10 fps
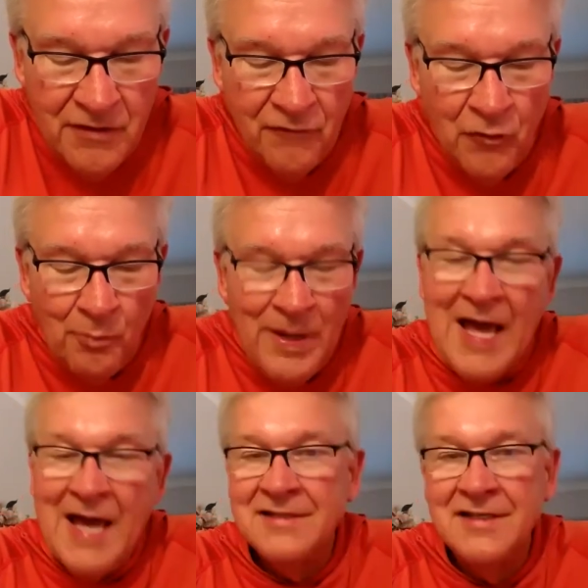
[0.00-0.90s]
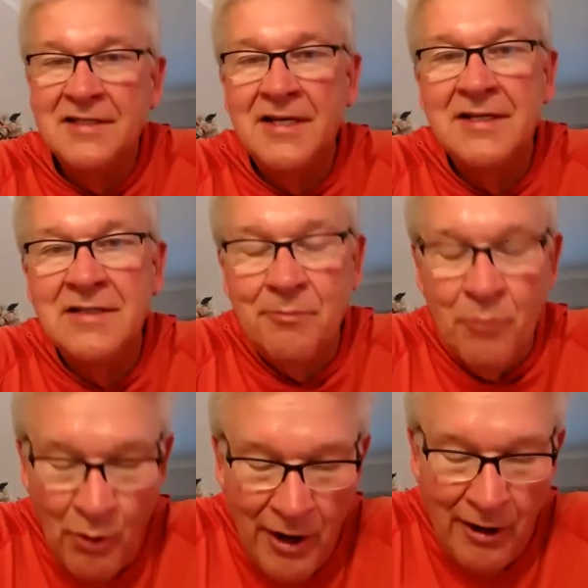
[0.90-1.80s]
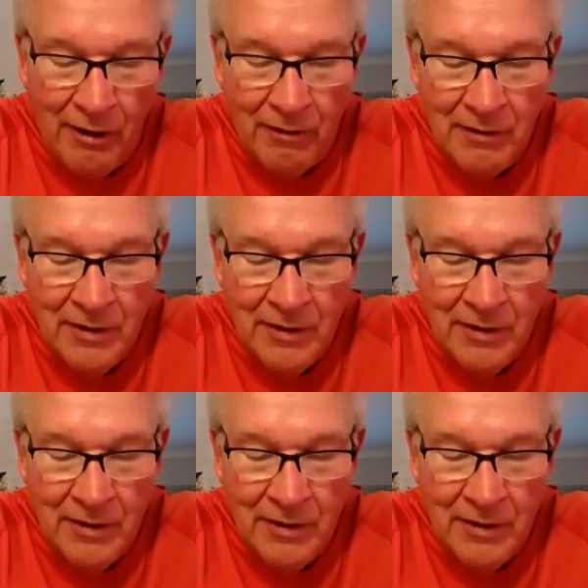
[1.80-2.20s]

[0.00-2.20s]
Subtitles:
full passage is a prayer